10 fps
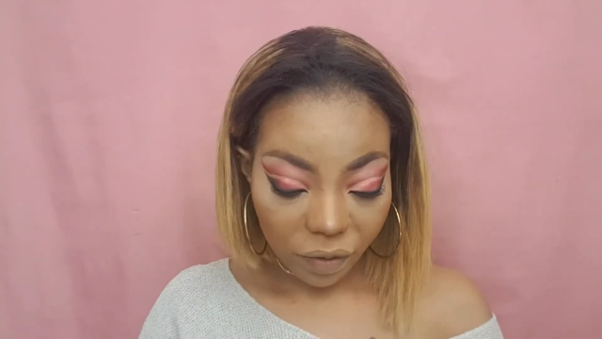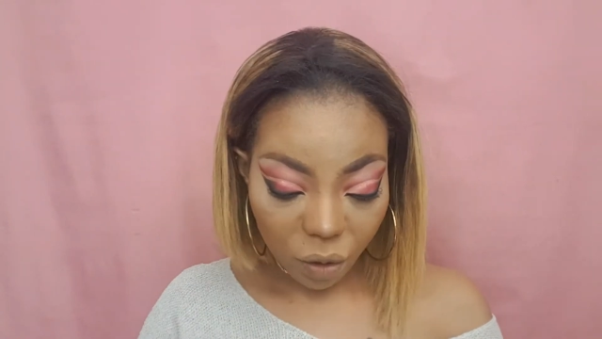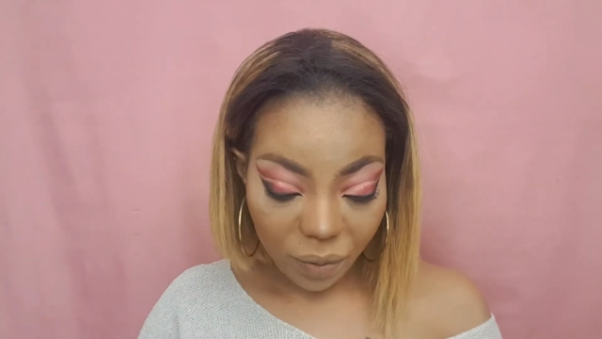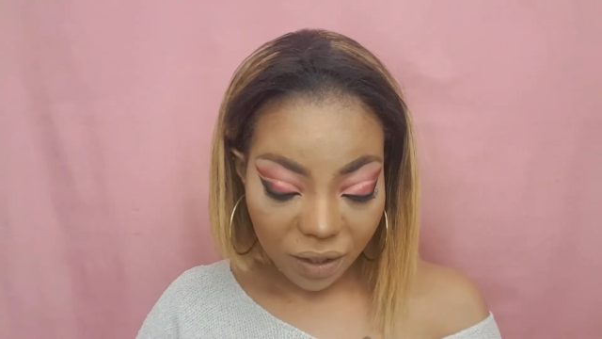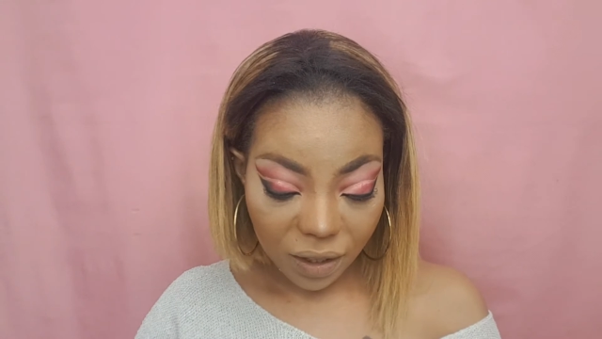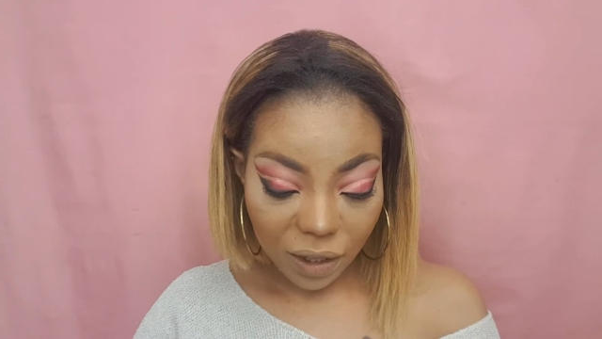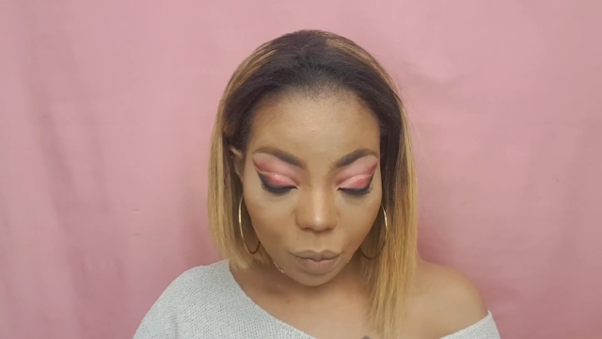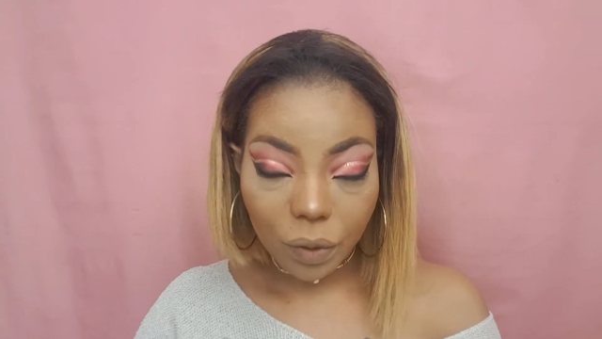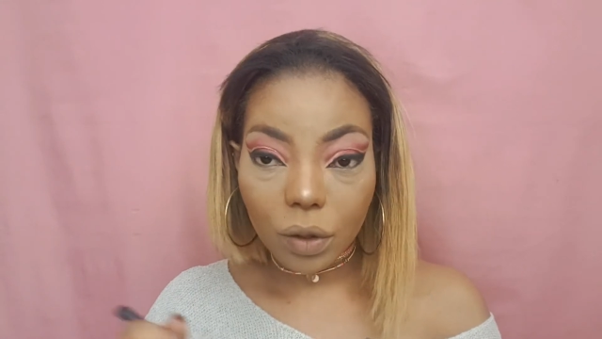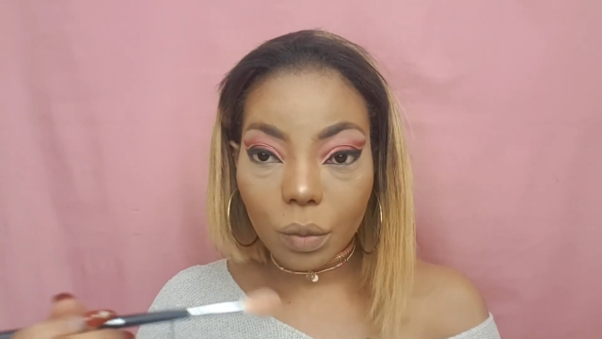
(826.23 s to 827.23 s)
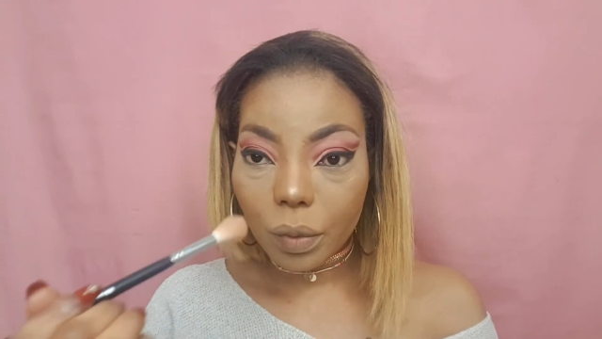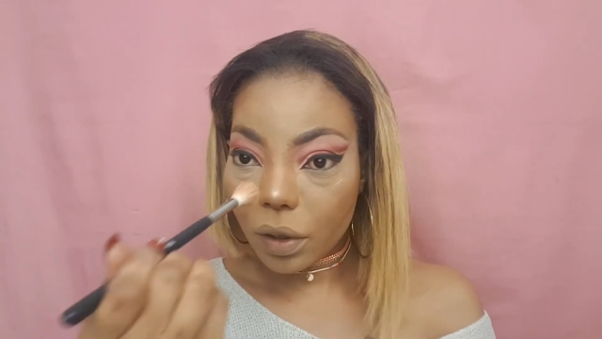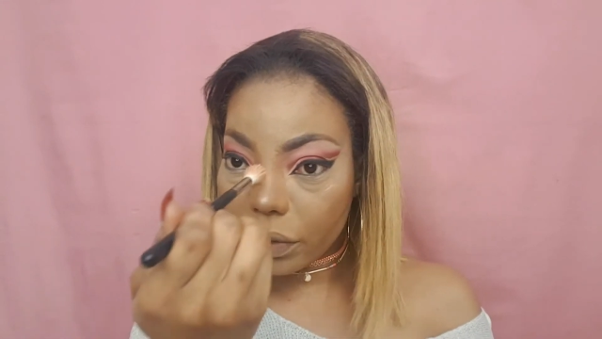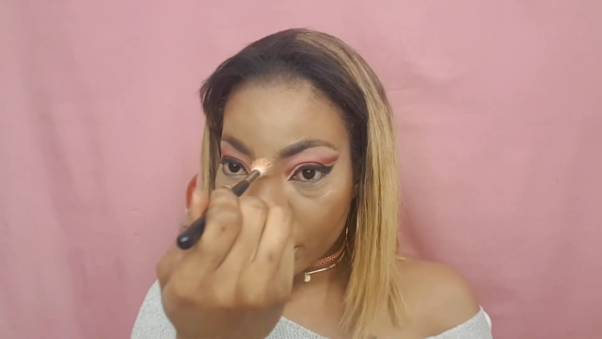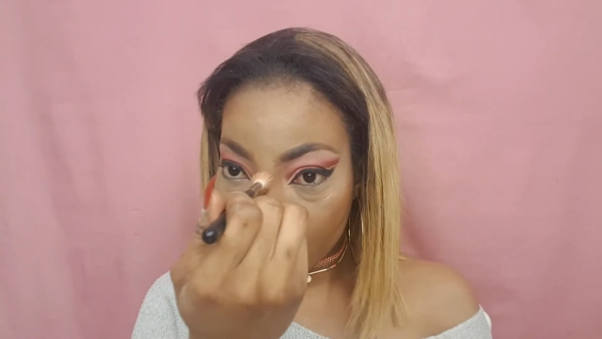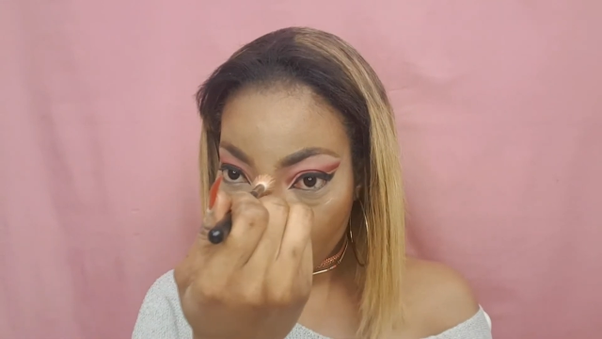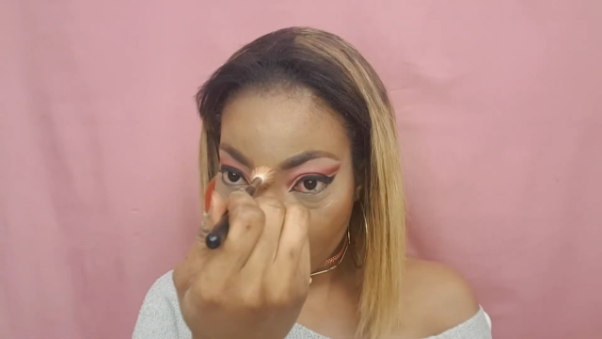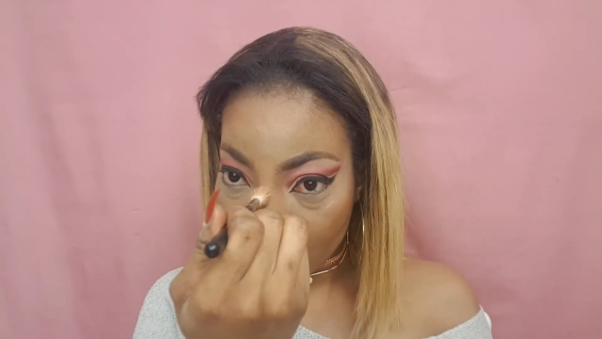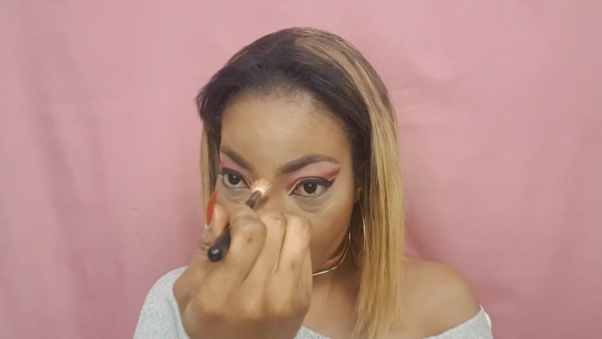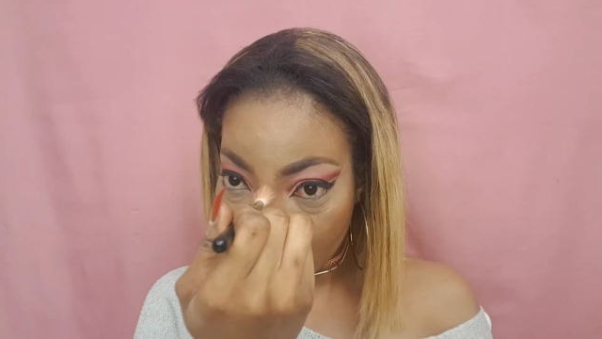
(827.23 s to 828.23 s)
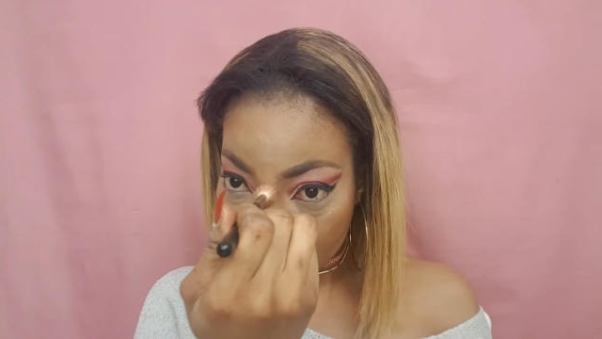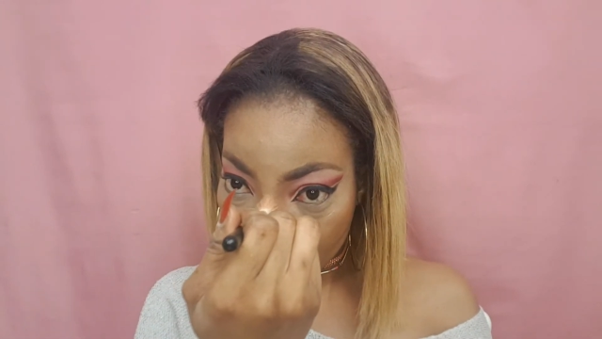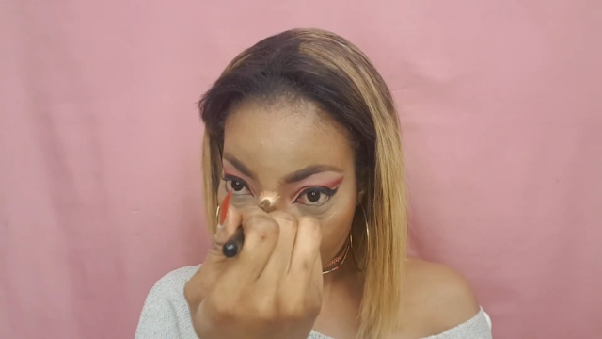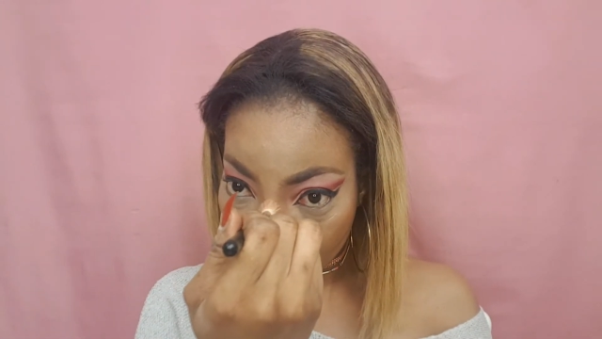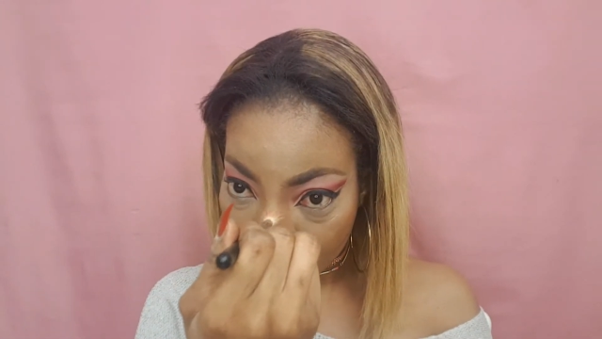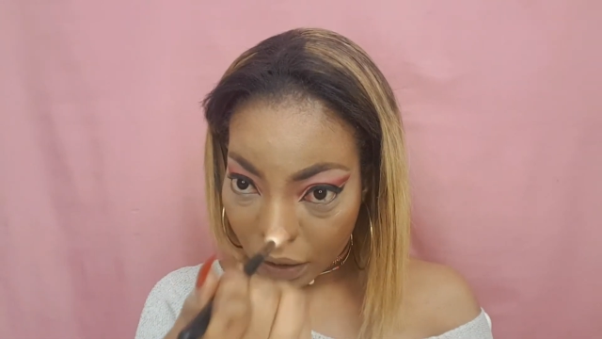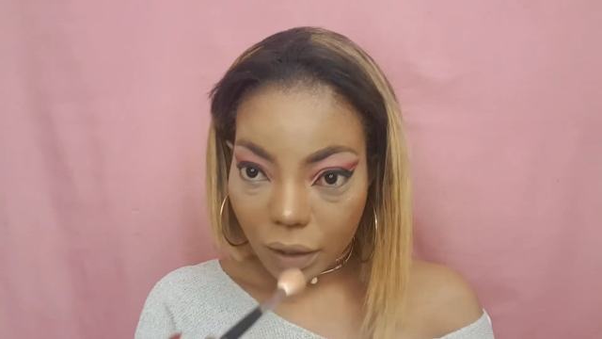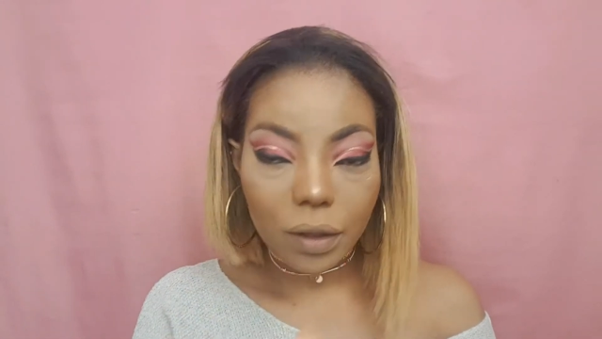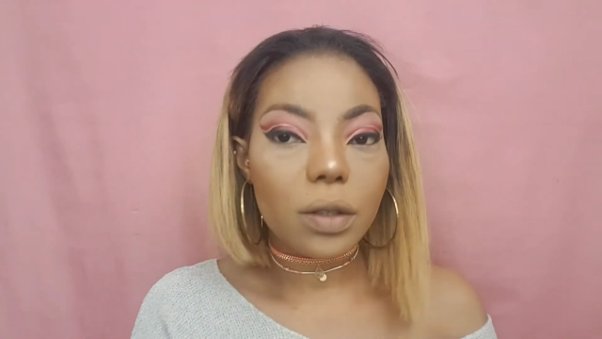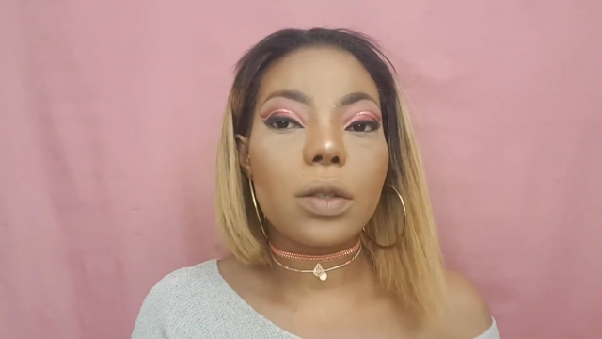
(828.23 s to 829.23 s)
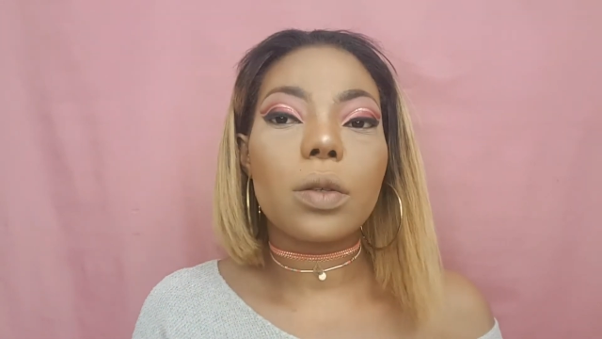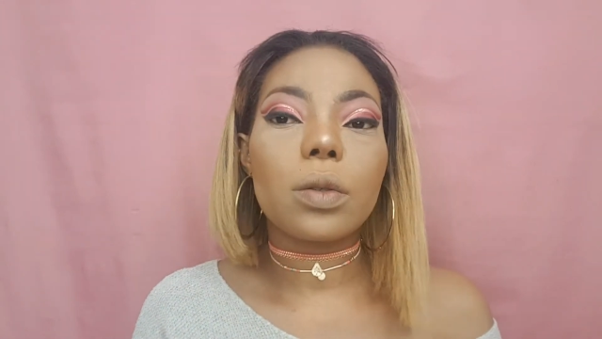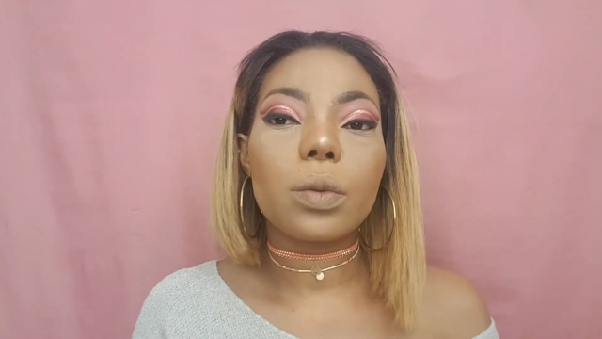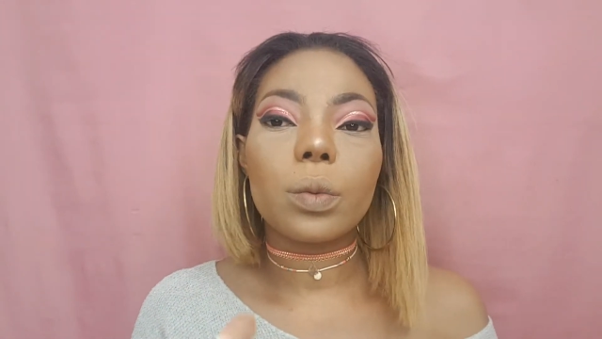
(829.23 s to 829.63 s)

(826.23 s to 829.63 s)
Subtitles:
I've not been sleeping, unbelievable. Look at the bags under my eyes.